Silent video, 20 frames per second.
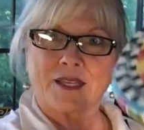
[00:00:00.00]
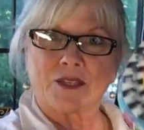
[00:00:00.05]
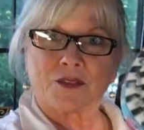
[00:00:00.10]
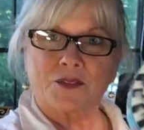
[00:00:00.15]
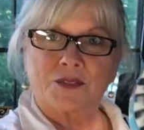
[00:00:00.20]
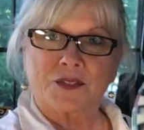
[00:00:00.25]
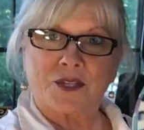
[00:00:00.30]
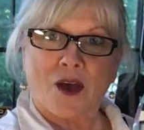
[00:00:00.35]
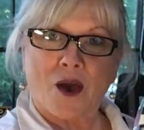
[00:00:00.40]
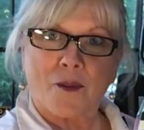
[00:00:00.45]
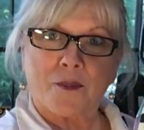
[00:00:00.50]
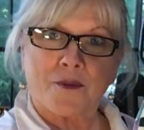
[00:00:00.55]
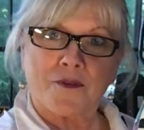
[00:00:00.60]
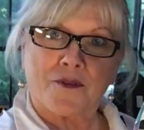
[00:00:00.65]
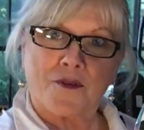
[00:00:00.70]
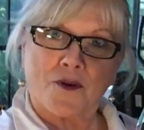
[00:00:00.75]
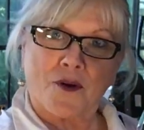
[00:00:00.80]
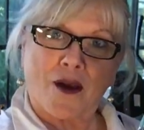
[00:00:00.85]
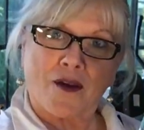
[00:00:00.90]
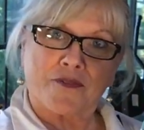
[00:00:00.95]
you saw
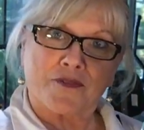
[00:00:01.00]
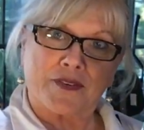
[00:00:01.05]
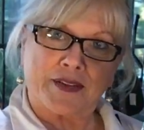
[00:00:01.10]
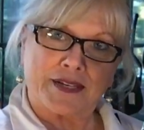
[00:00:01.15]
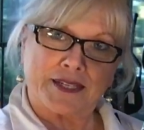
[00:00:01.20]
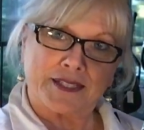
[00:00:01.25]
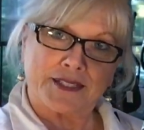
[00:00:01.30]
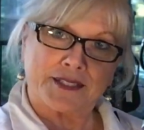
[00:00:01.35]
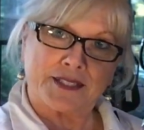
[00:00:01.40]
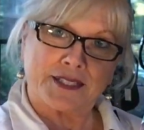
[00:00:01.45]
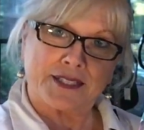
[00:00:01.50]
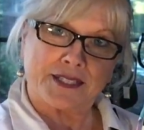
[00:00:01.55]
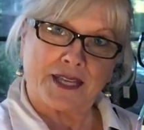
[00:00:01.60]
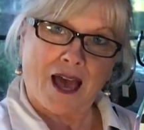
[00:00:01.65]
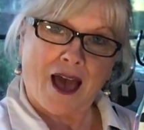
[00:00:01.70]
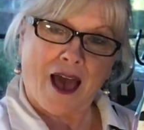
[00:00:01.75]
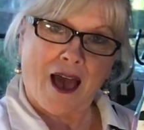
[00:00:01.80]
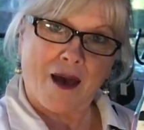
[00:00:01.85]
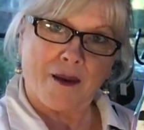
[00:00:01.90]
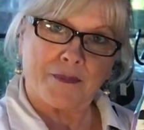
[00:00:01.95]
before I finished the
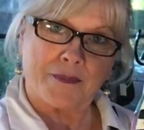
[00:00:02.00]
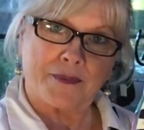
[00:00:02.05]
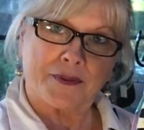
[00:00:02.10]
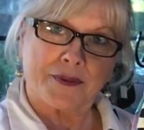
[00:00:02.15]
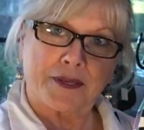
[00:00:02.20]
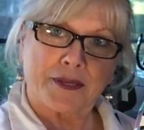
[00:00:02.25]
top,